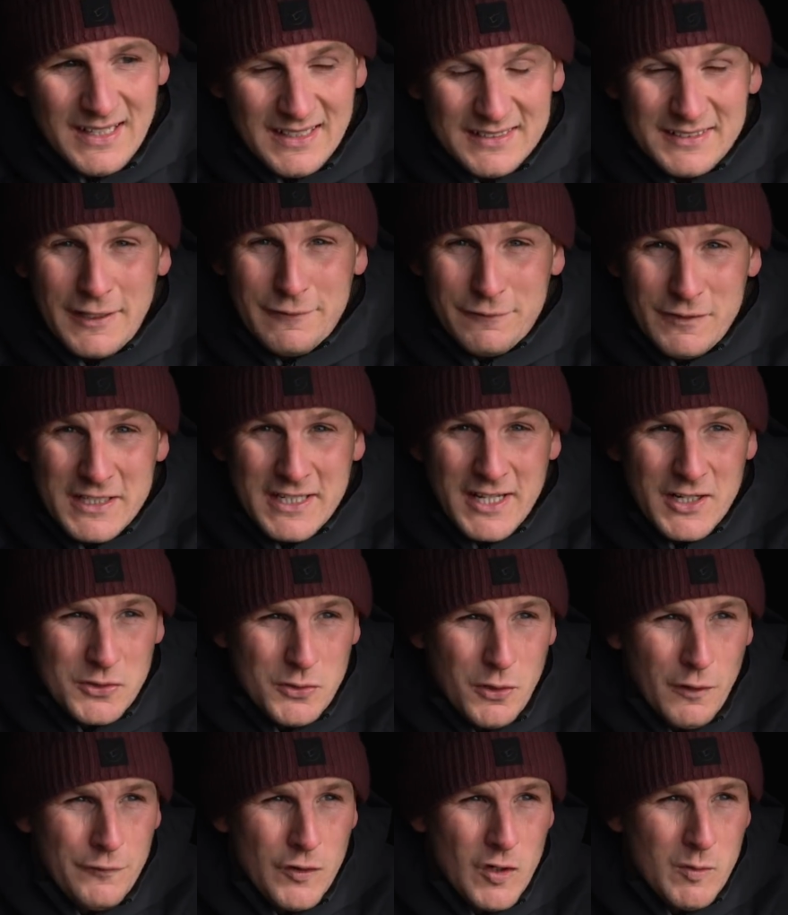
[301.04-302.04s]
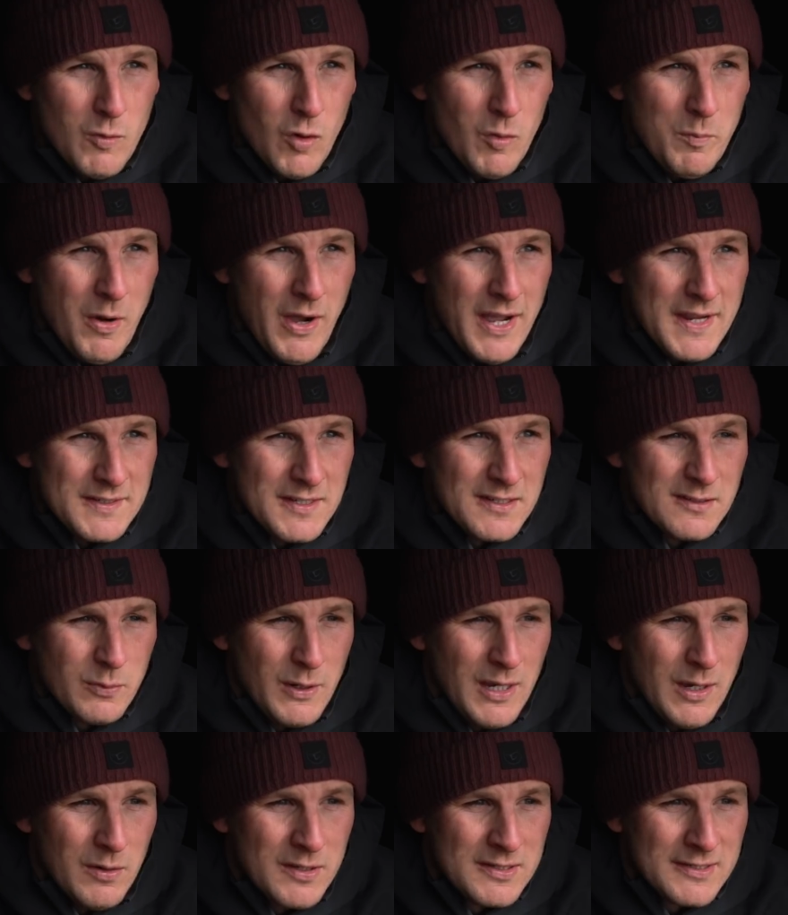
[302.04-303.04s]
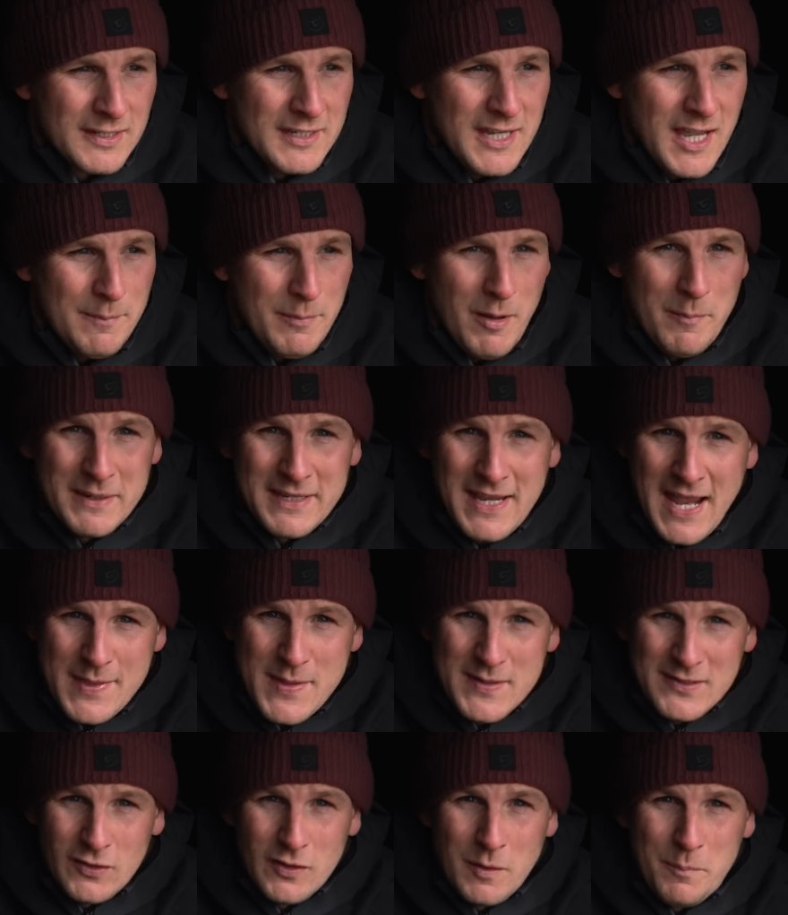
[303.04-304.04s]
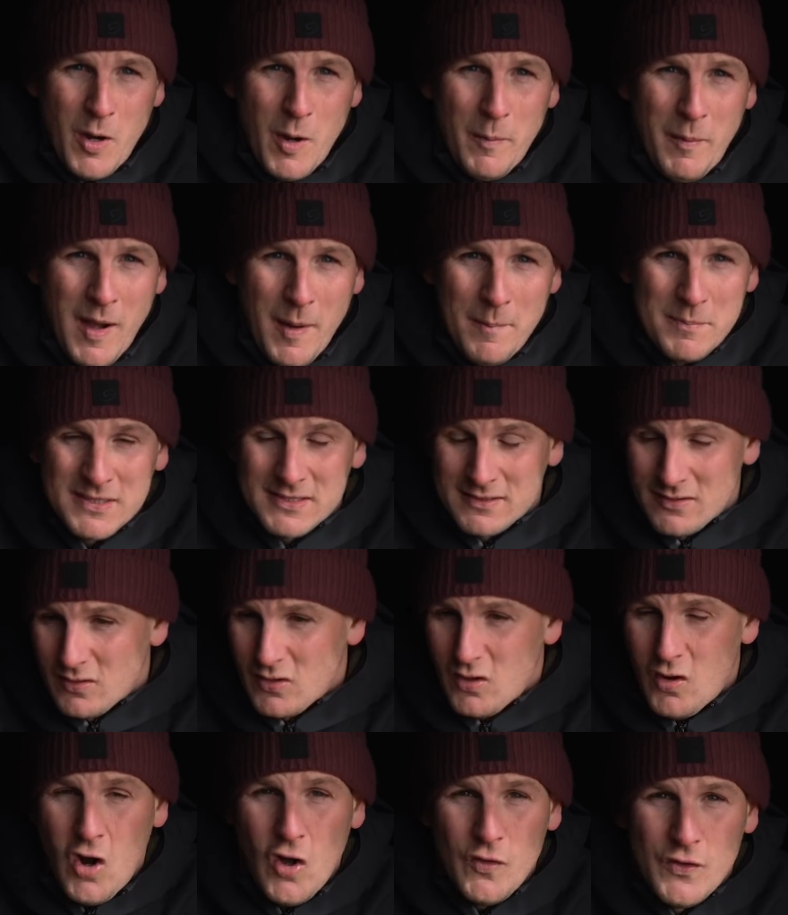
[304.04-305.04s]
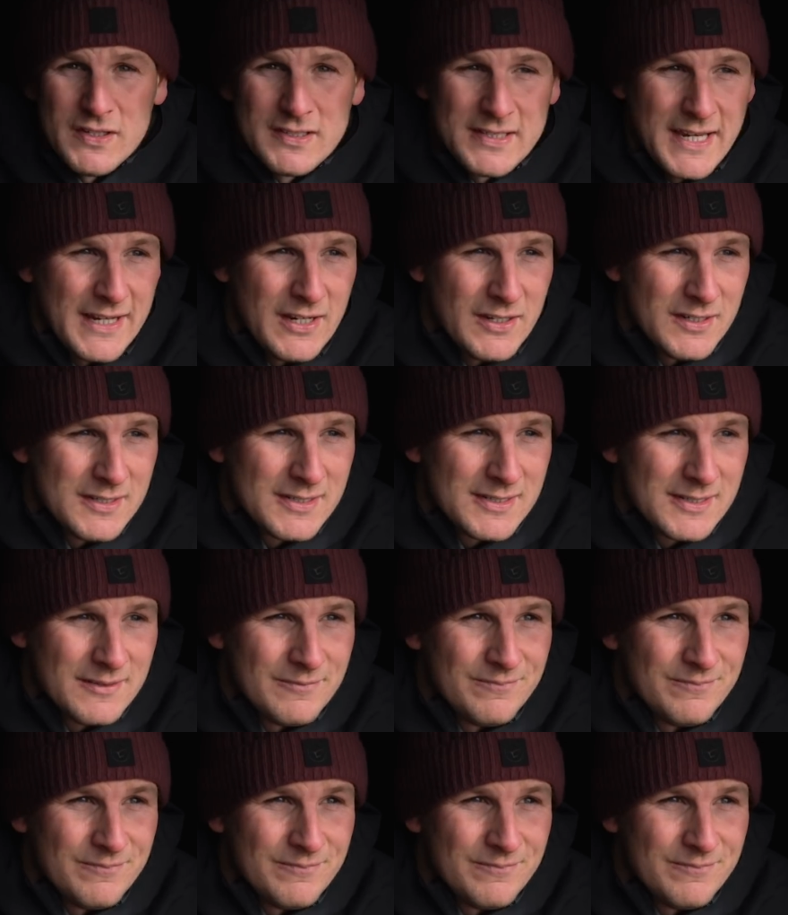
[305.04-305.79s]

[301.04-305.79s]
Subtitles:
And definitely gets you a few more bites as well. So yep, I'll be getting this on the pop-ups, on the Ziggers,